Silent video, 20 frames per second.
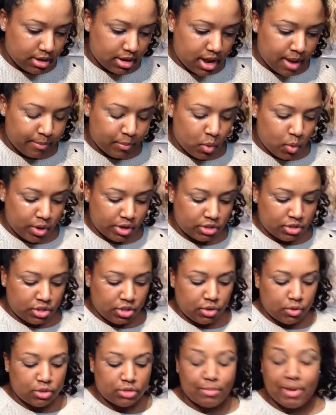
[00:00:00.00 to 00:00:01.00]
I'm going
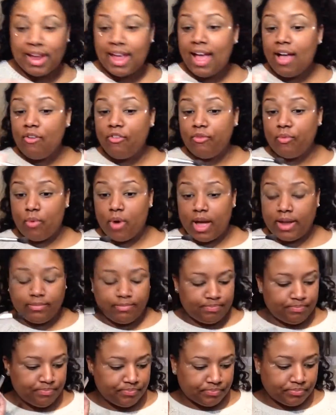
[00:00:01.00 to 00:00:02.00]
to use my e.l.f.
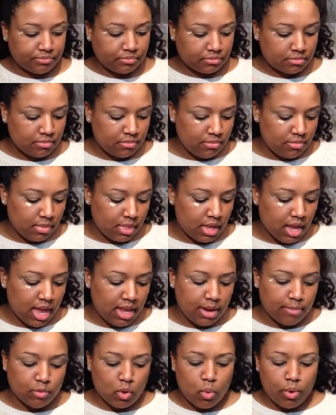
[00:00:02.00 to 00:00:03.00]
one,
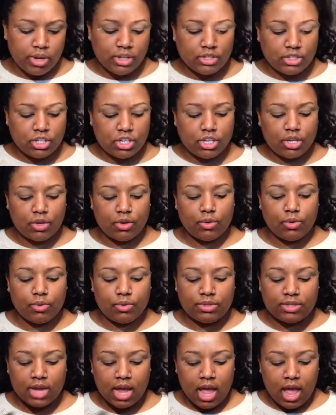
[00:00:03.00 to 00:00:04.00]
and I'm going to
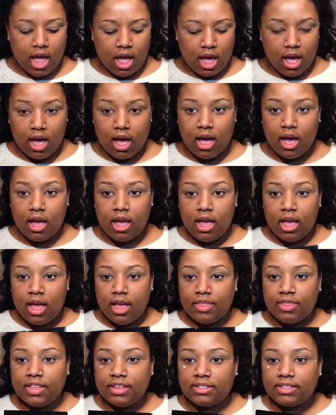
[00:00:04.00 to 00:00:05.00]
use
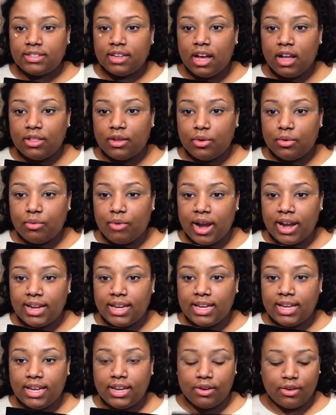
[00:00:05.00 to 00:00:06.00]
this color right
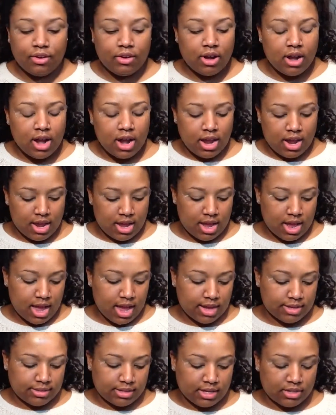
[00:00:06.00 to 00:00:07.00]
here
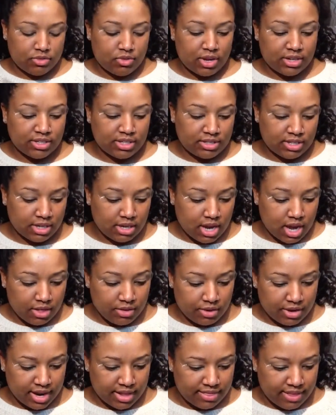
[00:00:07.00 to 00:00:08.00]
as a transition
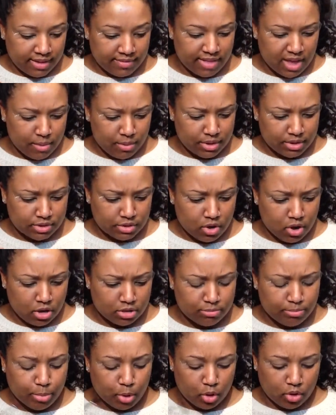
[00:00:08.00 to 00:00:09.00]
color, and I think that one is
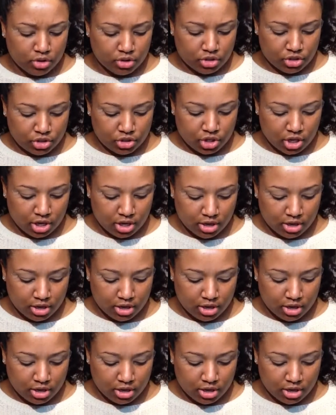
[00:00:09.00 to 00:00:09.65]
called Birch.